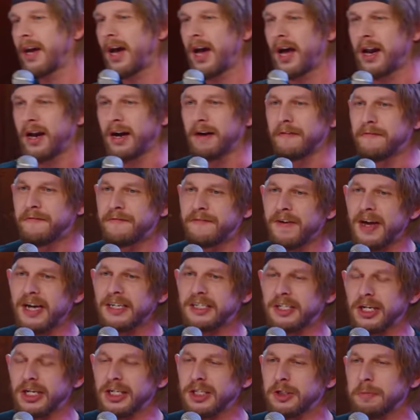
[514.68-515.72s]
Get a
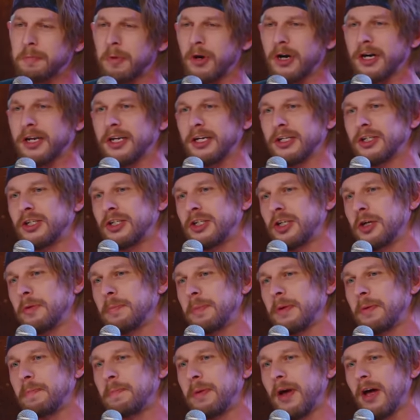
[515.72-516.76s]
physics book, you
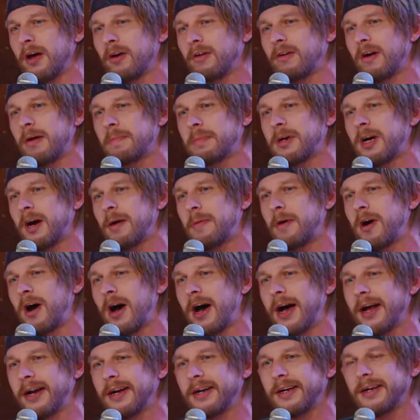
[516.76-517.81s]
stupid pilgrim, come
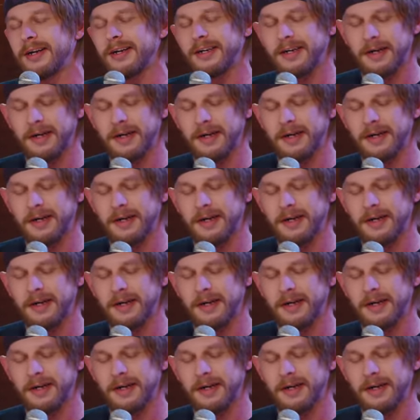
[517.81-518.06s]
on.